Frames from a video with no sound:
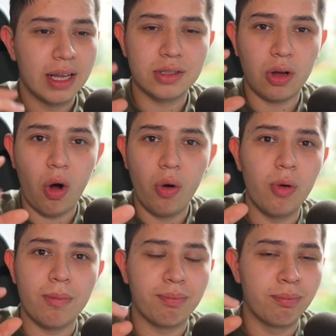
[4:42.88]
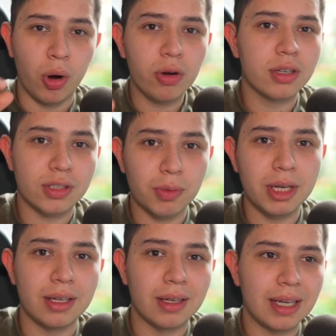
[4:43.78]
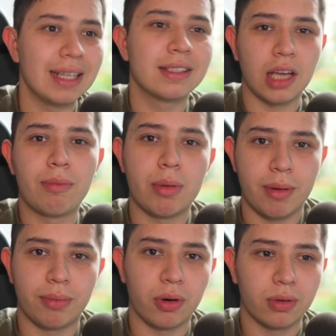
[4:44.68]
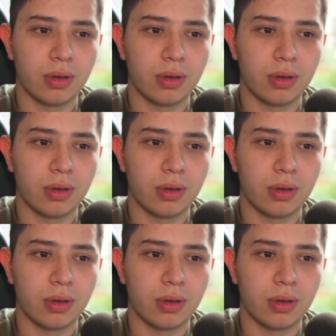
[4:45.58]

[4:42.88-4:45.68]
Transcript: Is the whole Mocha suite inside Premiere Pro